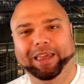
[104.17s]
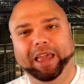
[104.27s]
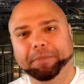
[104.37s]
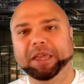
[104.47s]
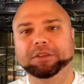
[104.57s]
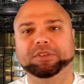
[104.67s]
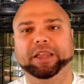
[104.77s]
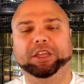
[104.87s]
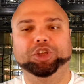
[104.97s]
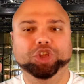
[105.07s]
It means
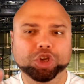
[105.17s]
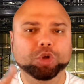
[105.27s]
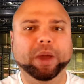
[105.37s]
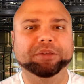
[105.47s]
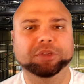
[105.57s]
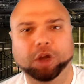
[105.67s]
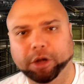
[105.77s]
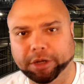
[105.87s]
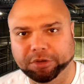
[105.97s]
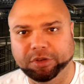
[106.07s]
that you as an
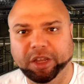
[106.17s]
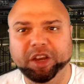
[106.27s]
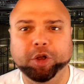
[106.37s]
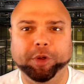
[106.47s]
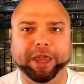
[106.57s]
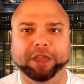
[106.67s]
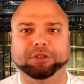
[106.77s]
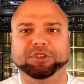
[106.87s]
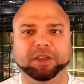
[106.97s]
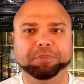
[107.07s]
artist need to
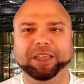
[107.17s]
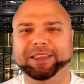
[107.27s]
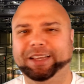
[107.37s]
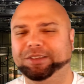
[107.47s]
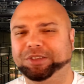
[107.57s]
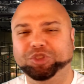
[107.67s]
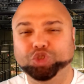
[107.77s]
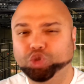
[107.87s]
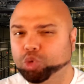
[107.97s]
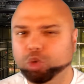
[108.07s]
create something that is
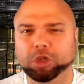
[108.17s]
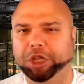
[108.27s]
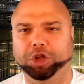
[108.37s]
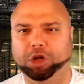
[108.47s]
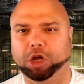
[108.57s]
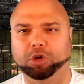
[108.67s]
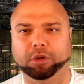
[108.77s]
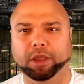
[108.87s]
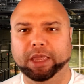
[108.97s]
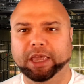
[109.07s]
truly your own.